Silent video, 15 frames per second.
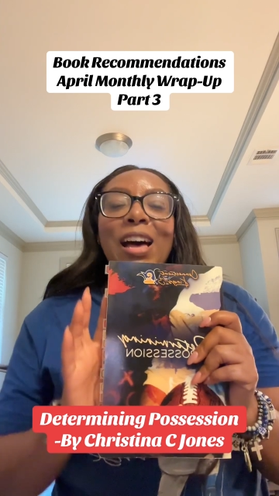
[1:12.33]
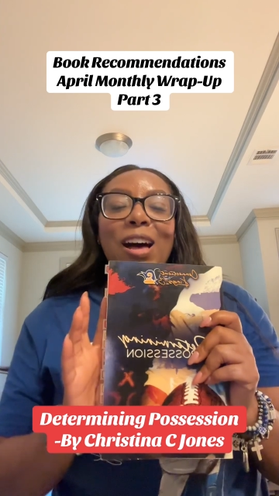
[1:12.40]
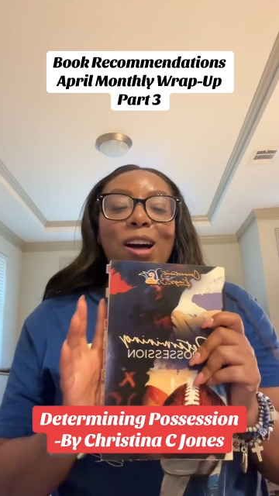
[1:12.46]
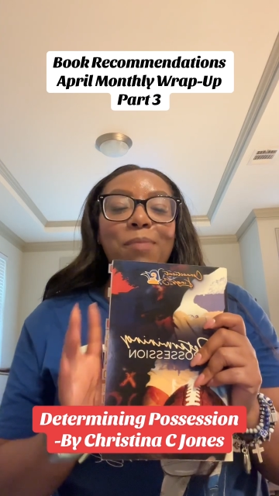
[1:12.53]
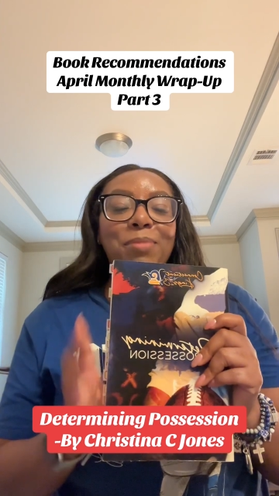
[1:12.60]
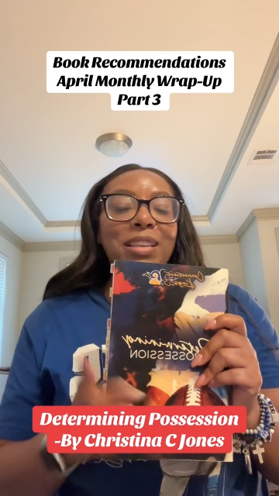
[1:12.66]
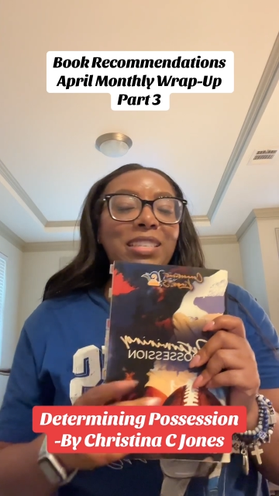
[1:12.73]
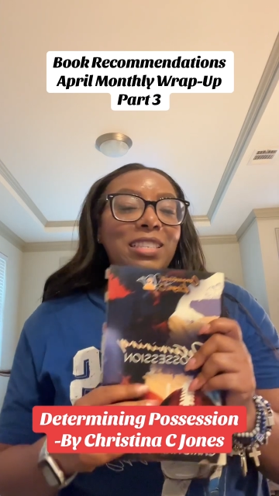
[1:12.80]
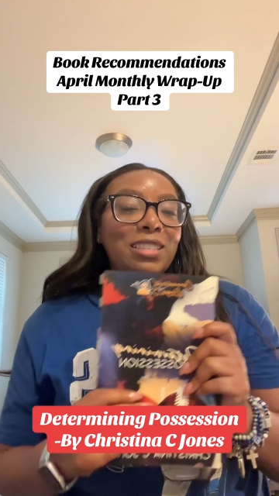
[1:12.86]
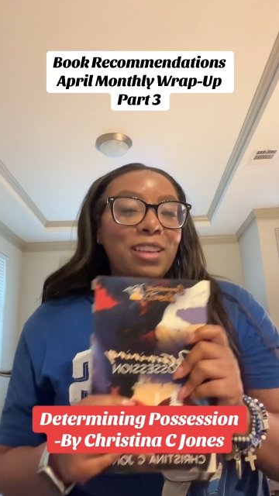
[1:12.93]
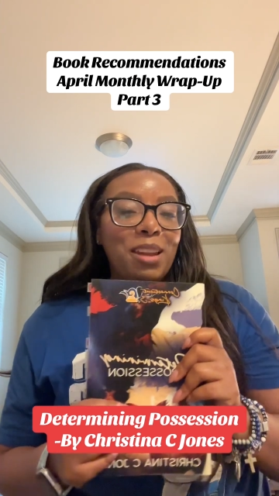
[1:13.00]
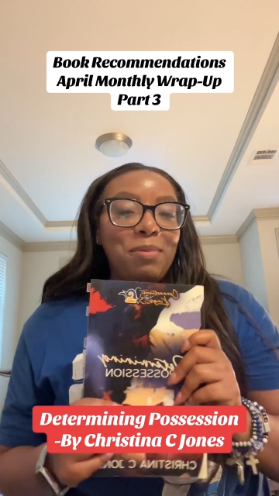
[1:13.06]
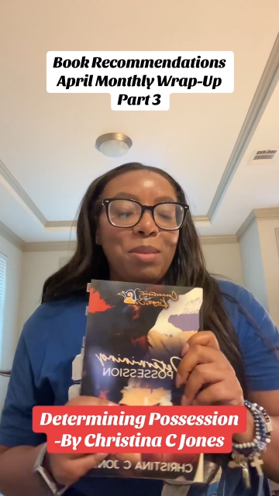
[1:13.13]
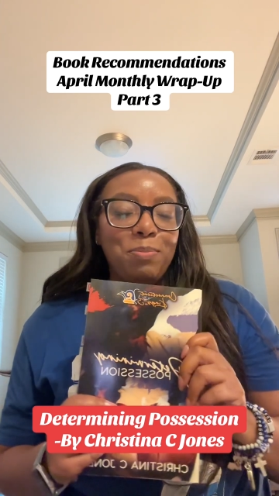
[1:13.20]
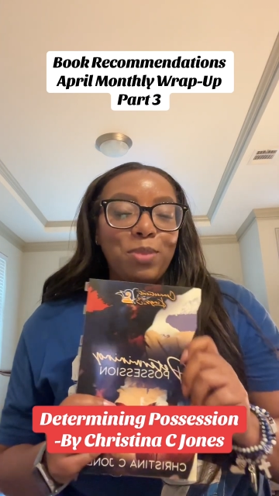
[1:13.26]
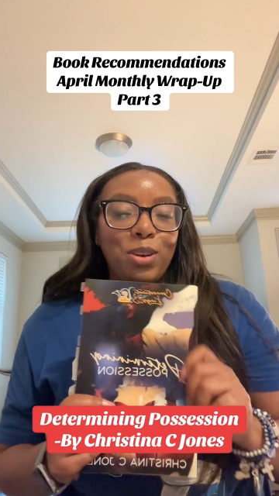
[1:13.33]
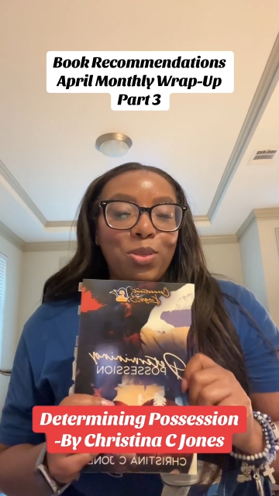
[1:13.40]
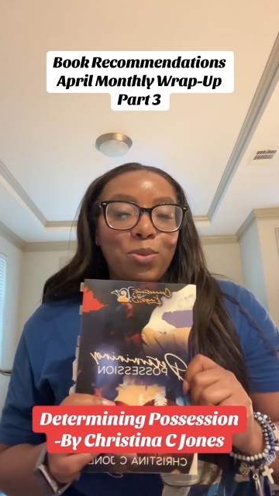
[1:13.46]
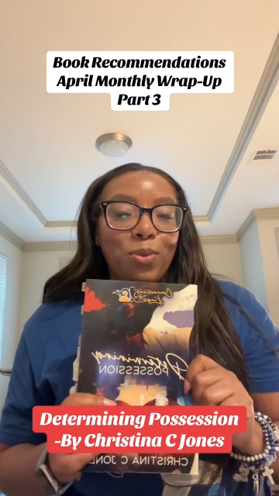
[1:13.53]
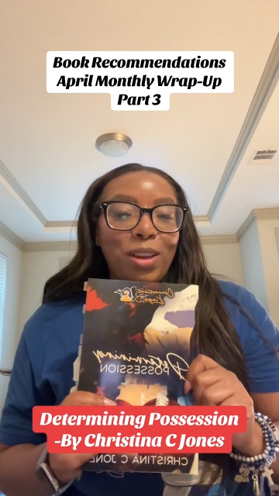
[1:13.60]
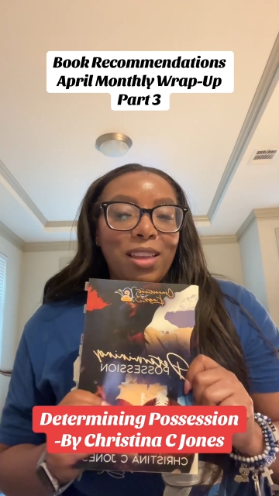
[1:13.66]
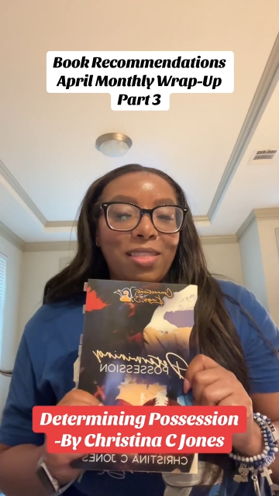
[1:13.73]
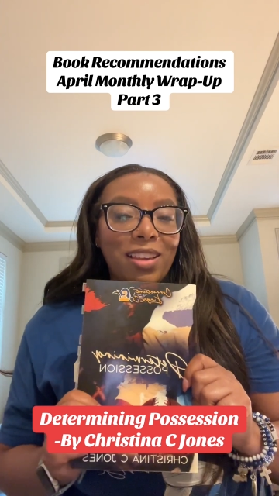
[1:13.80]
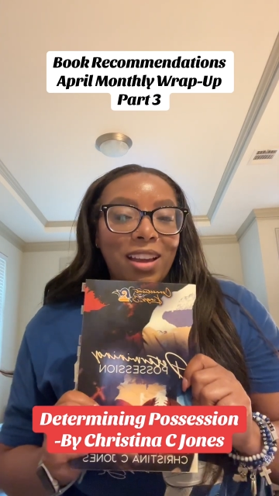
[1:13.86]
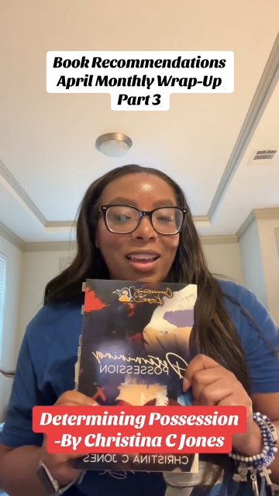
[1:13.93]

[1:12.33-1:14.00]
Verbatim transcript: Um, this is gonna be book three in the